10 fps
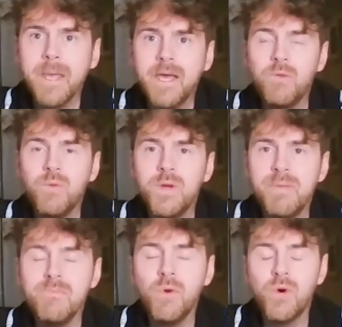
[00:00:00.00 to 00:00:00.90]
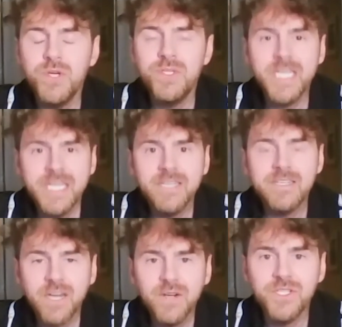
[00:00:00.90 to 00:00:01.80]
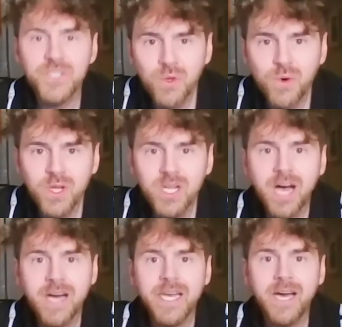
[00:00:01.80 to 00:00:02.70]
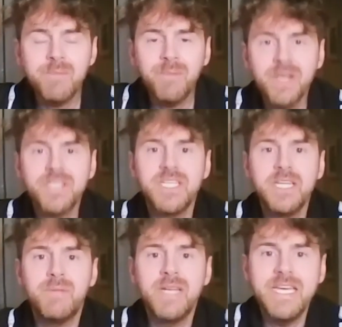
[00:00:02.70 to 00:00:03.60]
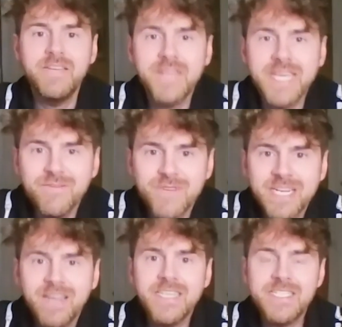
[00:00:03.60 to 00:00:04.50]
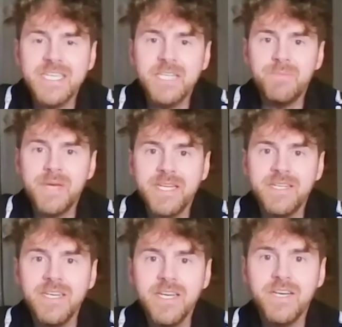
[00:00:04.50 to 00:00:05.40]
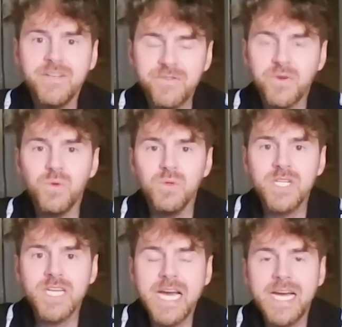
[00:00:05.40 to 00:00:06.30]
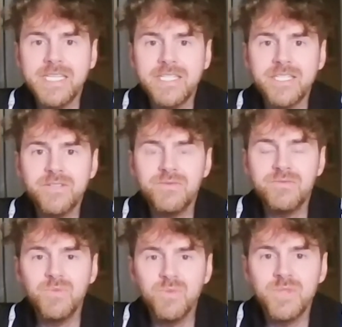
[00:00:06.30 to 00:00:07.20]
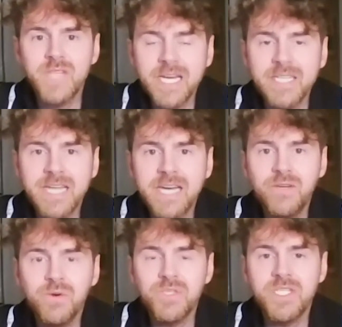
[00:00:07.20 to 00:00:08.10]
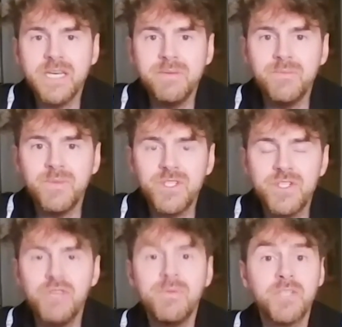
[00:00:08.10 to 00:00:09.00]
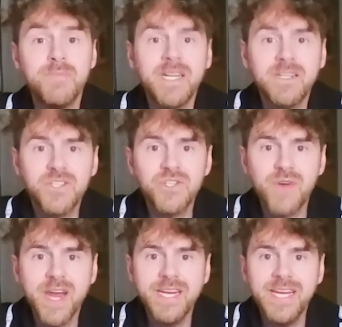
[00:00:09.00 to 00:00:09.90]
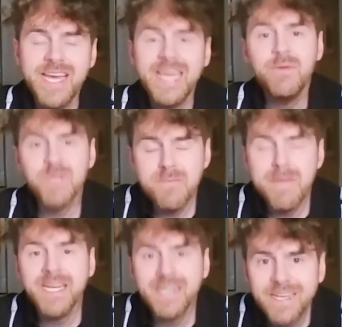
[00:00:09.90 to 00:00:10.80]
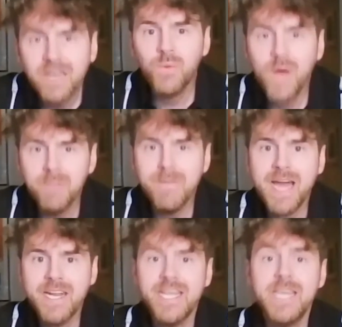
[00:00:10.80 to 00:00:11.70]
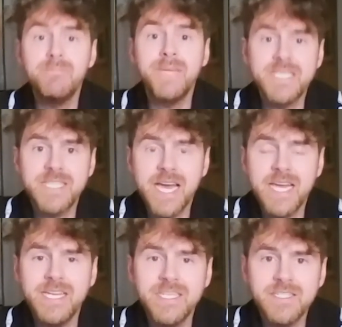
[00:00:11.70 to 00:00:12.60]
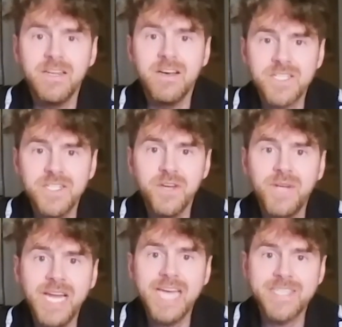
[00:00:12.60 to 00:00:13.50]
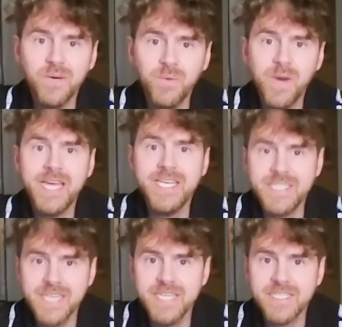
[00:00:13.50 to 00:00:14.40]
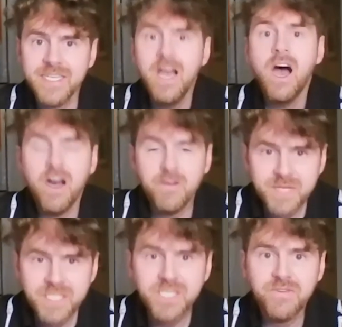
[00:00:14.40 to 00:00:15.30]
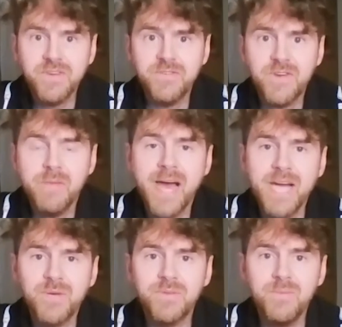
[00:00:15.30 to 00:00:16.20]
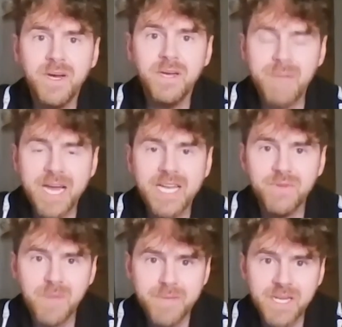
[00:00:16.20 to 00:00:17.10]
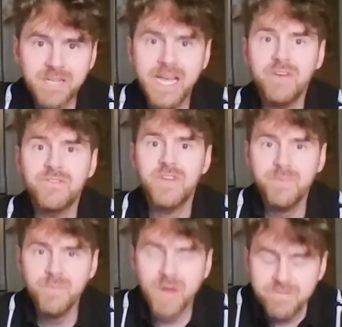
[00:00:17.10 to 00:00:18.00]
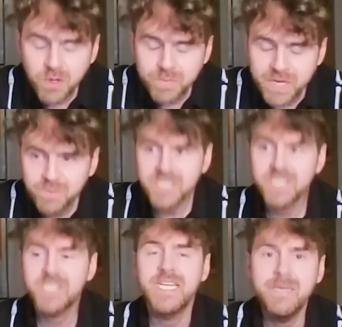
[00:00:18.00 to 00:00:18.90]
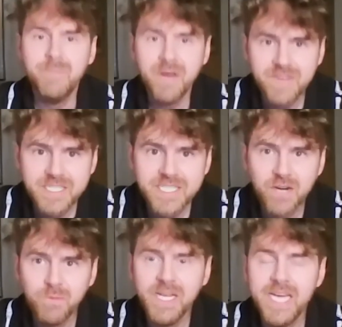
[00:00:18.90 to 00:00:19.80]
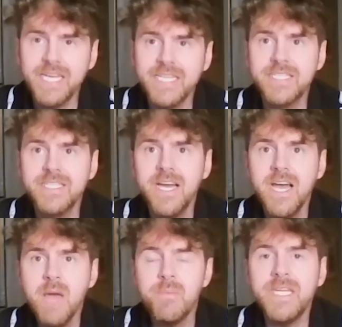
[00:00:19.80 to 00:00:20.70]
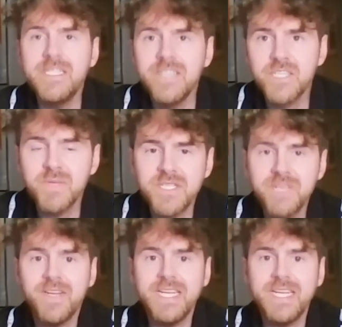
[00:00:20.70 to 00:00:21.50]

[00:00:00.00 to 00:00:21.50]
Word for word: would be more Houdini than Conan Doyle. I, I personally believe that he realized he had been fooled and that that caused him too much mental strain he was a mentally unwell man and he admits that in his last known letter where he says i've been suffering very bad with my badly with my mental health I, i've not been able to sleep i've had terrible headaches but he does specifically